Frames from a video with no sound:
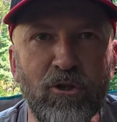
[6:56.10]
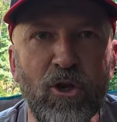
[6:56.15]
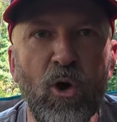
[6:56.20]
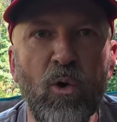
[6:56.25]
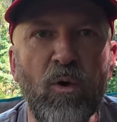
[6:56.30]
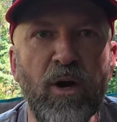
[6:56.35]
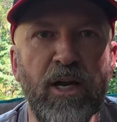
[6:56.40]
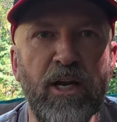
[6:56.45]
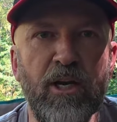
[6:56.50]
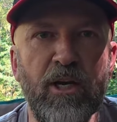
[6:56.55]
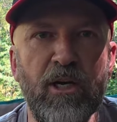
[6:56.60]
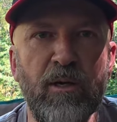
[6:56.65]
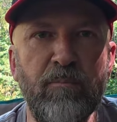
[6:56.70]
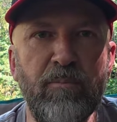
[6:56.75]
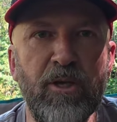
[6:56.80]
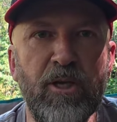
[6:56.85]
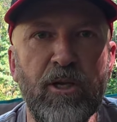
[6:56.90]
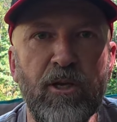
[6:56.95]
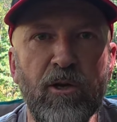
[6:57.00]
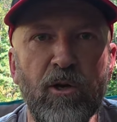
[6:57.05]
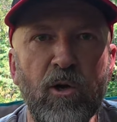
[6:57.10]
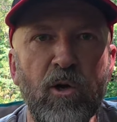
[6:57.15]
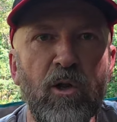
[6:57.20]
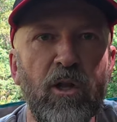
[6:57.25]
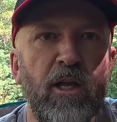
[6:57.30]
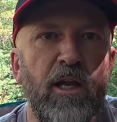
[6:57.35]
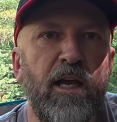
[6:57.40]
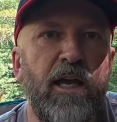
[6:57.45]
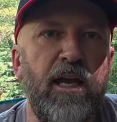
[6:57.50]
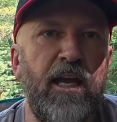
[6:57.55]
going uphill
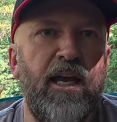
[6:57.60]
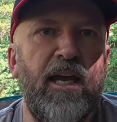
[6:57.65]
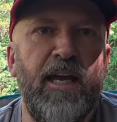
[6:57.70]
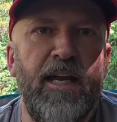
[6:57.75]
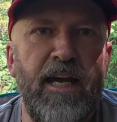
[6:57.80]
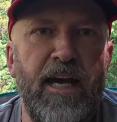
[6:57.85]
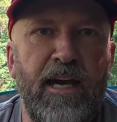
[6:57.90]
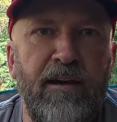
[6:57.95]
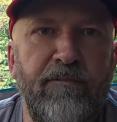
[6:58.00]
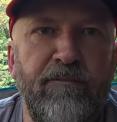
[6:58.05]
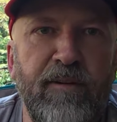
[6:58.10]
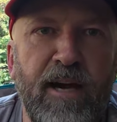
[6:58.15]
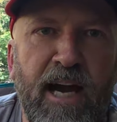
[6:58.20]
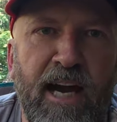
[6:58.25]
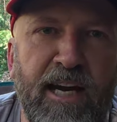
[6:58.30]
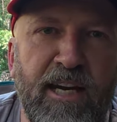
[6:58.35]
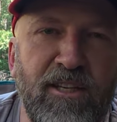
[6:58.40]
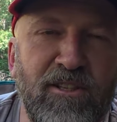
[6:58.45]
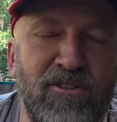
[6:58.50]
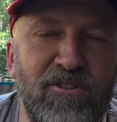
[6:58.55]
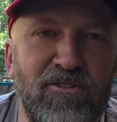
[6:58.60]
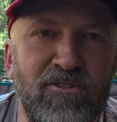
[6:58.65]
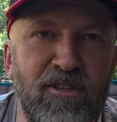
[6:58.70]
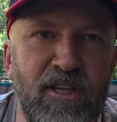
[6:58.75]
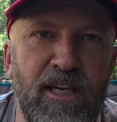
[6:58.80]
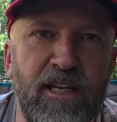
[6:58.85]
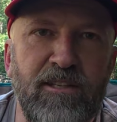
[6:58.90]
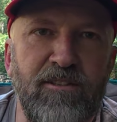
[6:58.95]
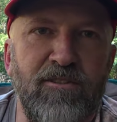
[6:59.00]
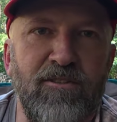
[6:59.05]
and I could
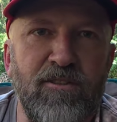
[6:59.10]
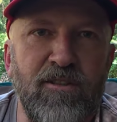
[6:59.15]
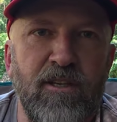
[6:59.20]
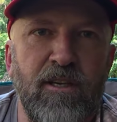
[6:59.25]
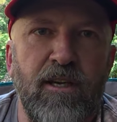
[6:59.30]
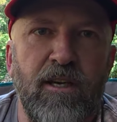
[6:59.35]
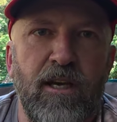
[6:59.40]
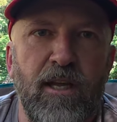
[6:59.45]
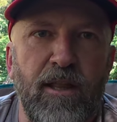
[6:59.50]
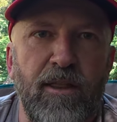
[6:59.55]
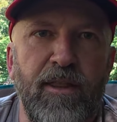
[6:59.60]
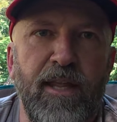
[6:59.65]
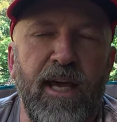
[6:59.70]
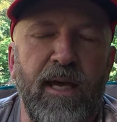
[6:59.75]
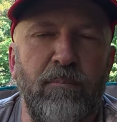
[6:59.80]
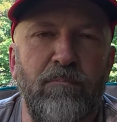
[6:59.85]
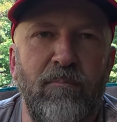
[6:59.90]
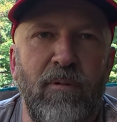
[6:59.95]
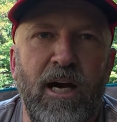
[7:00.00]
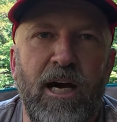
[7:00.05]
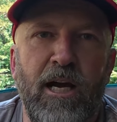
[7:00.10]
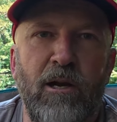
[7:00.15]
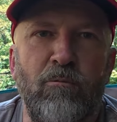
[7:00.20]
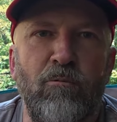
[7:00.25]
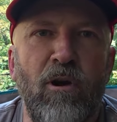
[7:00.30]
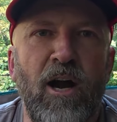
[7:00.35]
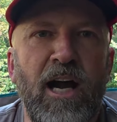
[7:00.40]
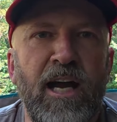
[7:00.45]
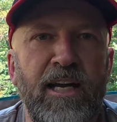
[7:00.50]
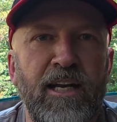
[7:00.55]
sense that my
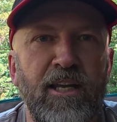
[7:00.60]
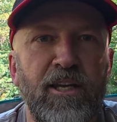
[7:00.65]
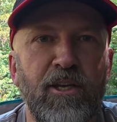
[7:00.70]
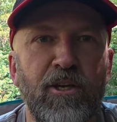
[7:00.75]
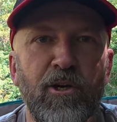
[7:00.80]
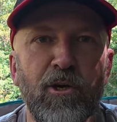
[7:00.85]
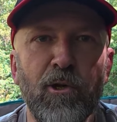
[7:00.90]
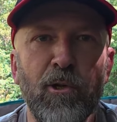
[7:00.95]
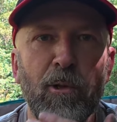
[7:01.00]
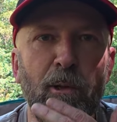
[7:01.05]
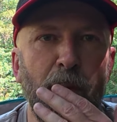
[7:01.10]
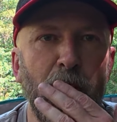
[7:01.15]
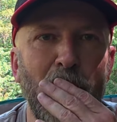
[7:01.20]
right heel